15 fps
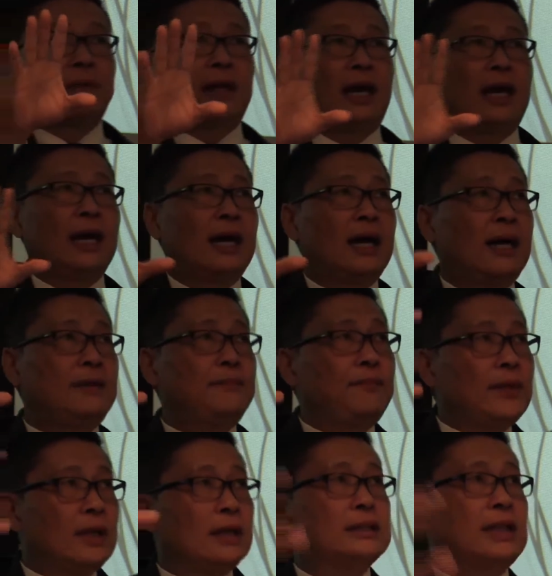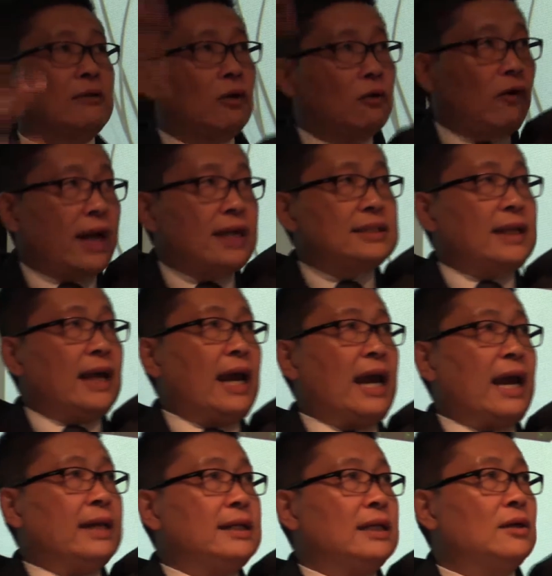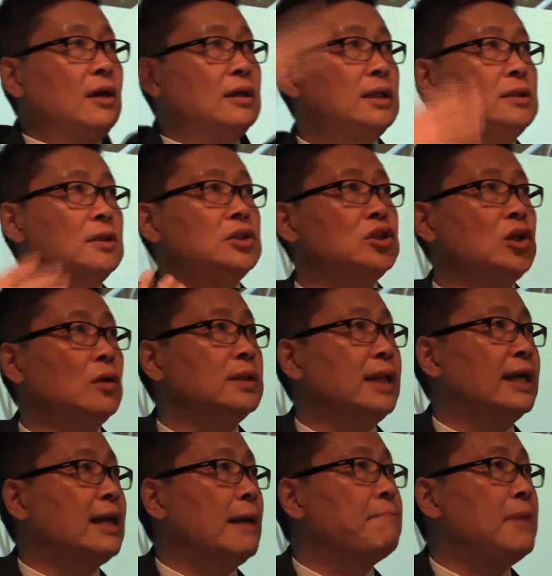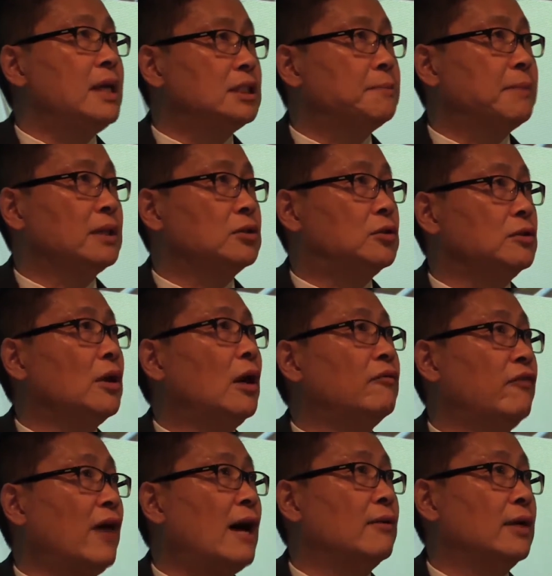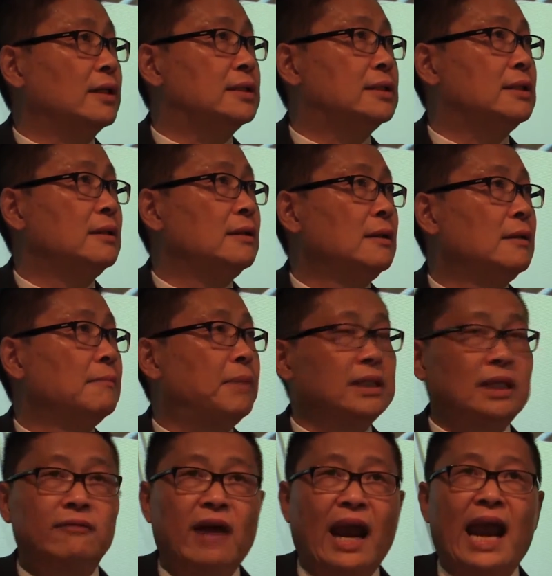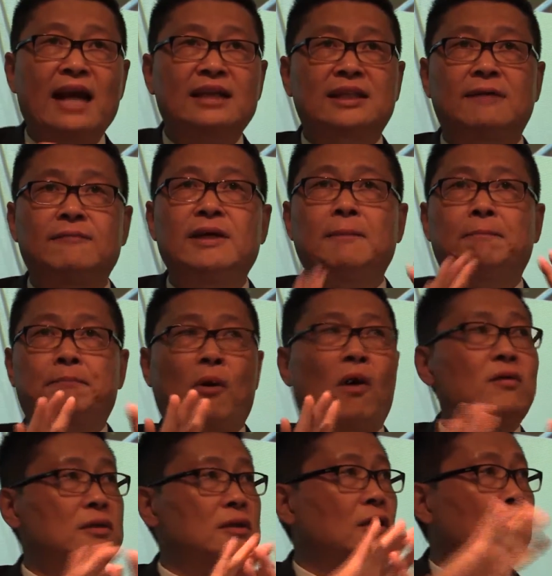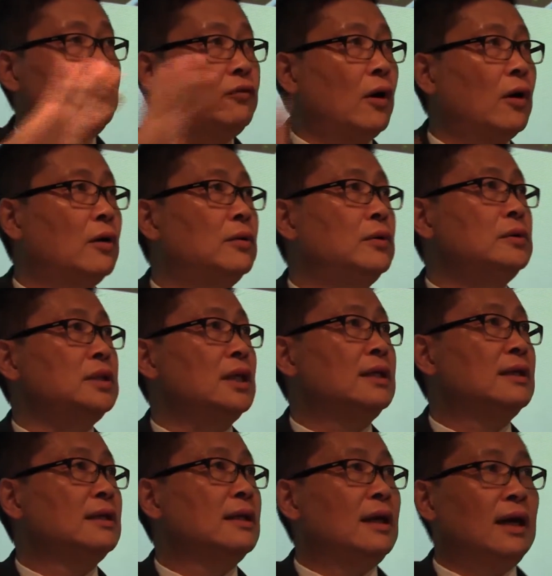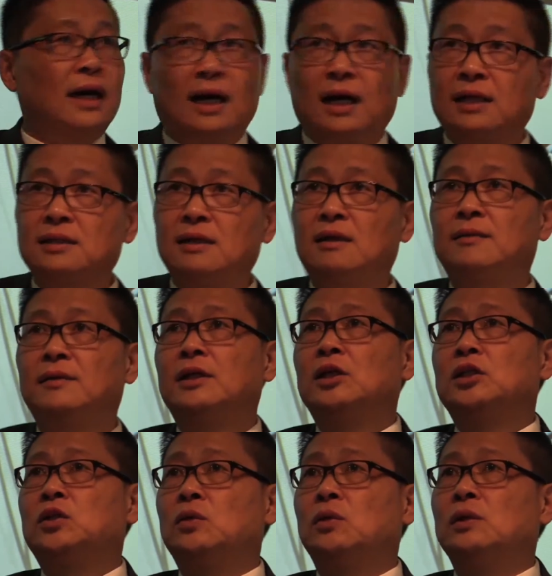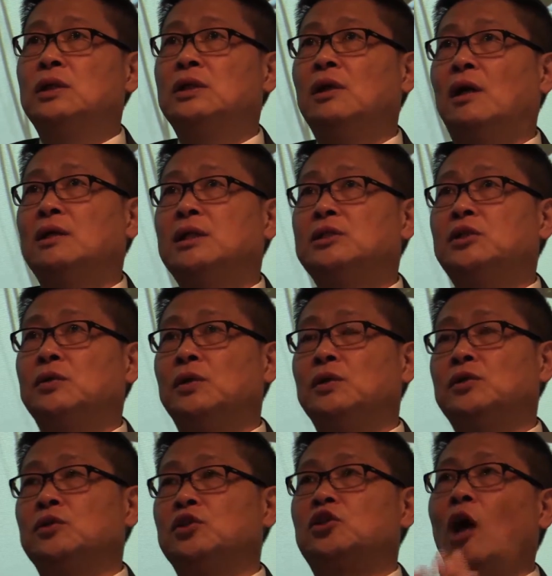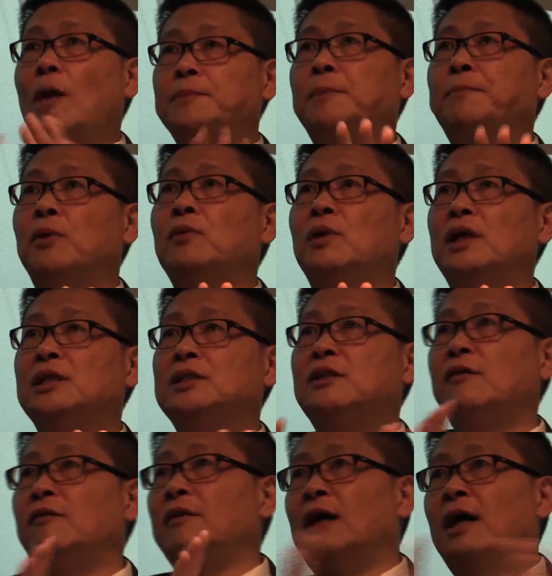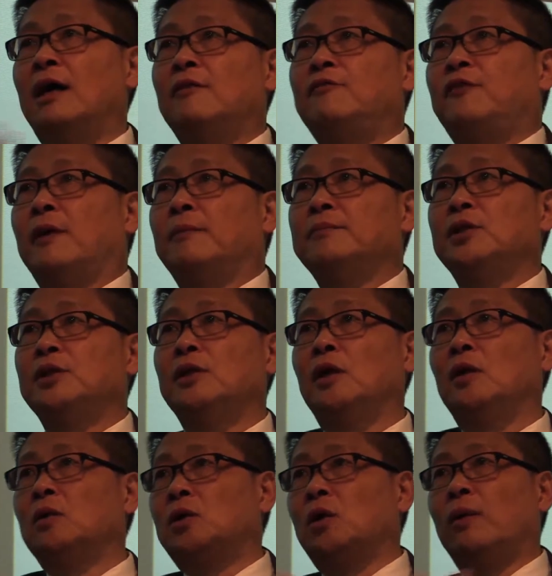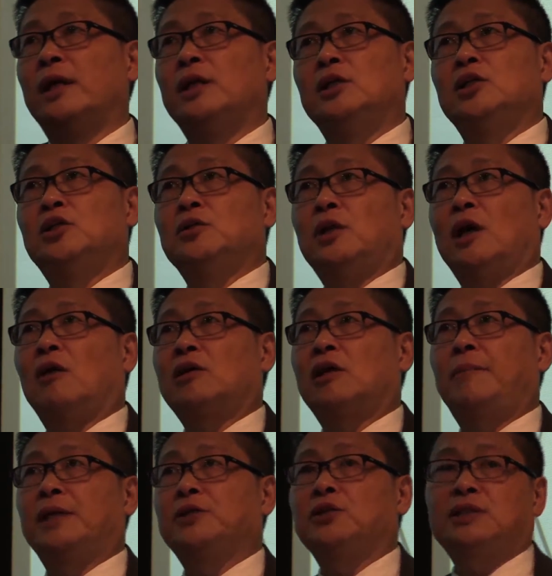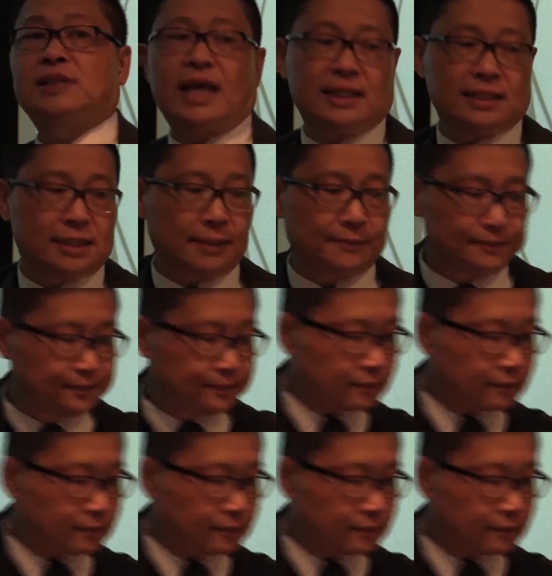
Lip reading: but they will raise their hand in order to show their commitment to nonviolence. But they will actively block road in order to stop the police from going into the occupation site.